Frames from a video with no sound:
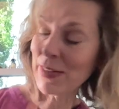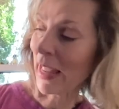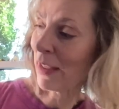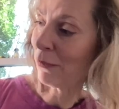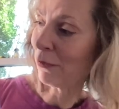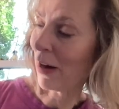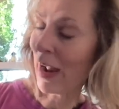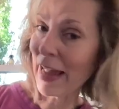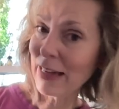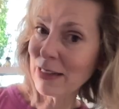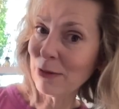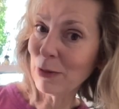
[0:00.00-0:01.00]
safe,
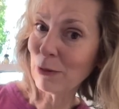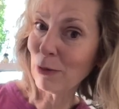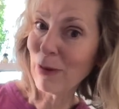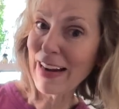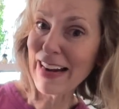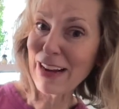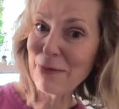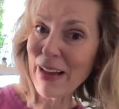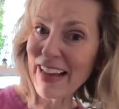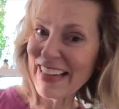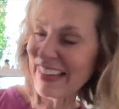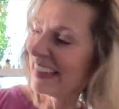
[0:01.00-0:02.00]
right? When we're riding a
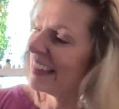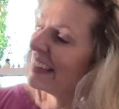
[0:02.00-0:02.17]
bike.